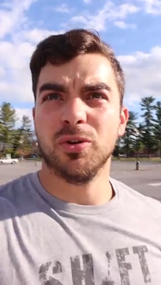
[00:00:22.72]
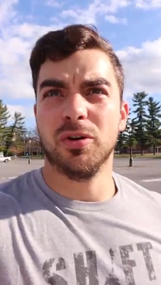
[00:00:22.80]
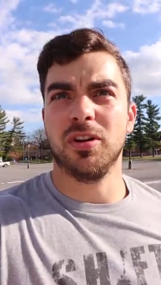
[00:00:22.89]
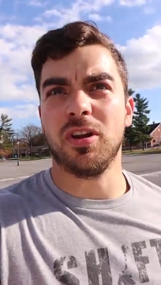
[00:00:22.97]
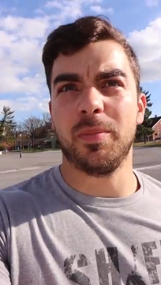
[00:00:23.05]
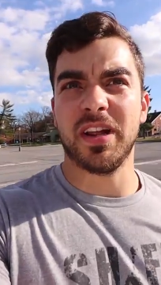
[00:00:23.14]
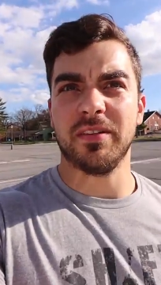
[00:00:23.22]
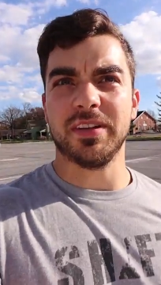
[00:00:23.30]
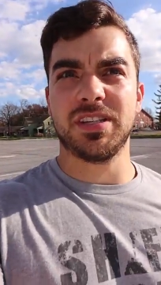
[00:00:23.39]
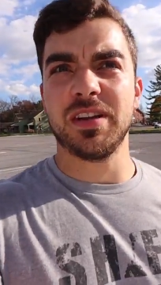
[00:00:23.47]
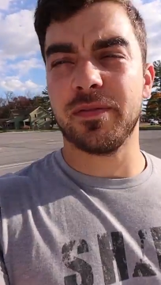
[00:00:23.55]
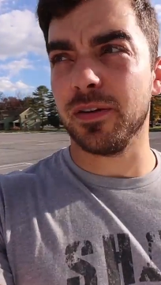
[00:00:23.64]
Doing a little bit of
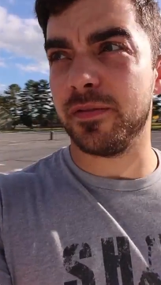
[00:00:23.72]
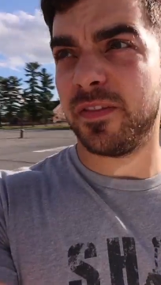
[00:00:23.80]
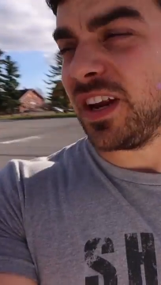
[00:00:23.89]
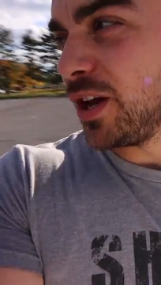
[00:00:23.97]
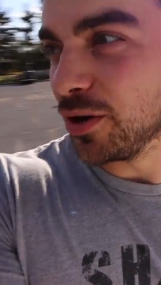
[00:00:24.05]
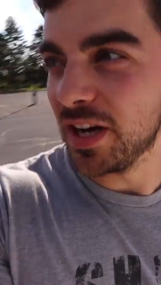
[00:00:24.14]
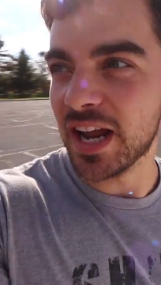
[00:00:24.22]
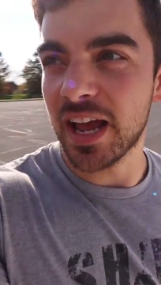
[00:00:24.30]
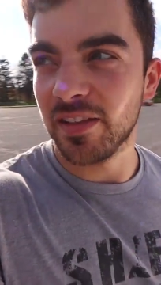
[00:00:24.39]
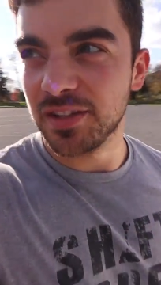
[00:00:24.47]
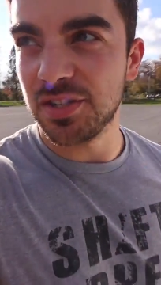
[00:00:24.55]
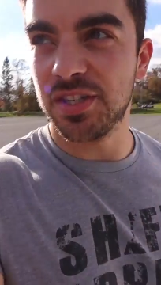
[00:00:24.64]
a different video
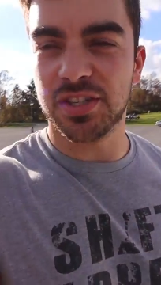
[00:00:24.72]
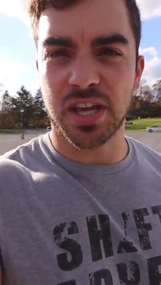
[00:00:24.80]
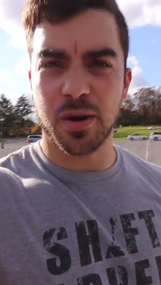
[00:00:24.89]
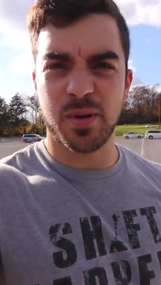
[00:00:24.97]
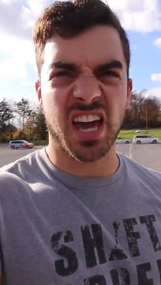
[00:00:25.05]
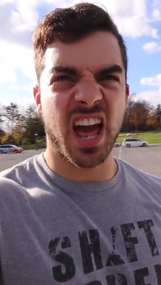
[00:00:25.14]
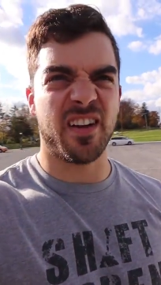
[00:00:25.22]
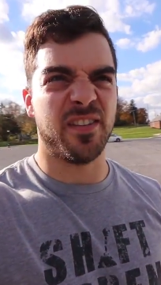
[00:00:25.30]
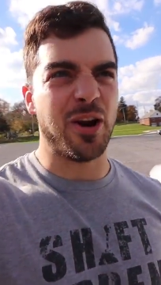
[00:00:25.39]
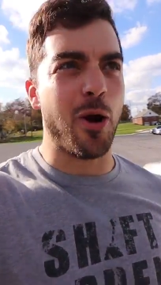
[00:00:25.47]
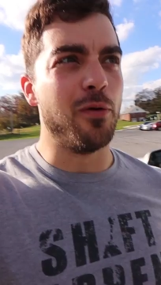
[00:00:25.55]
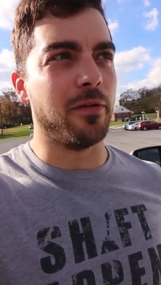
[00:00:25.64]
today. This is just going to be kind
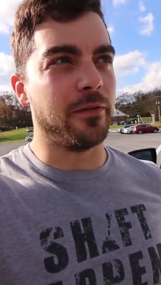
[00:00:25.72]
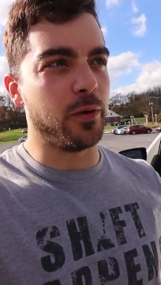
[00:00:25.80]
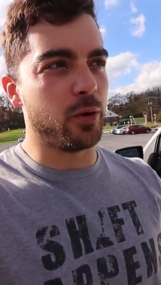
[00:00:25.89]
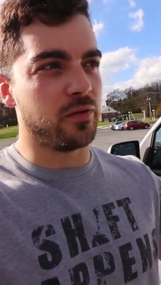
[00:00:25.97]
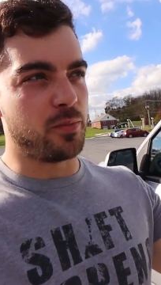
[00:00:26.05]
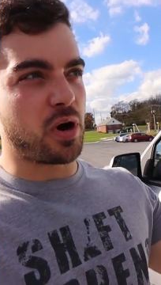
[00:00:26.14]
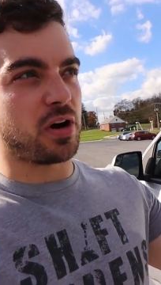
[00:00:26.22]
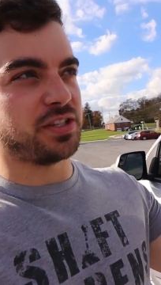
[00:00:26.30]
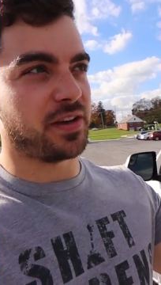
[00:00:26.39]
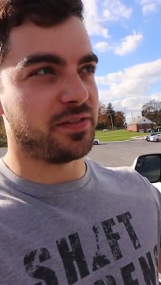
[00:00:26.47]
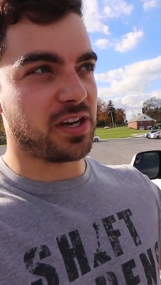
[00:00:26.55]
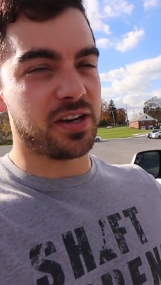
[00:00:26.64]
of an overview of the
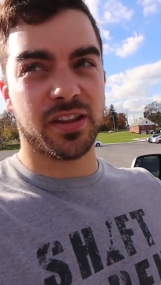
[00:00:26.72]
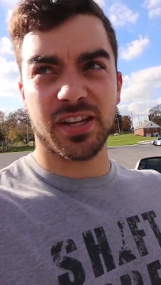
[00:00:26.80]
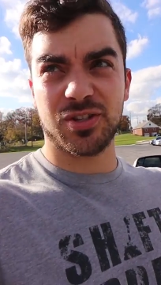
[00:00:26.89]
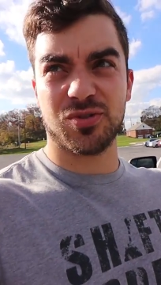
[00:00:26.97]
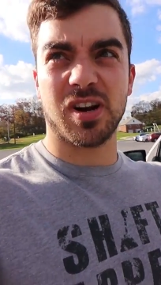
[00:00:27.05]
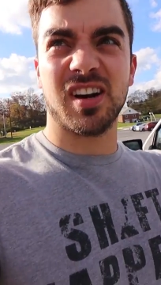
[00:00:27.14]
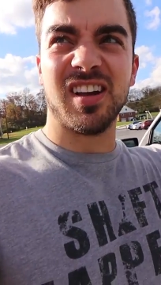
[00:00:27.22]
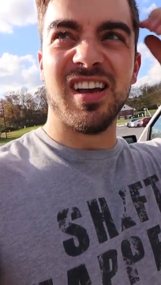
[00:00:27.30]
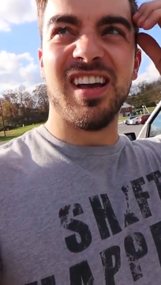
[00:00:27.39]
mods I've done to this truck.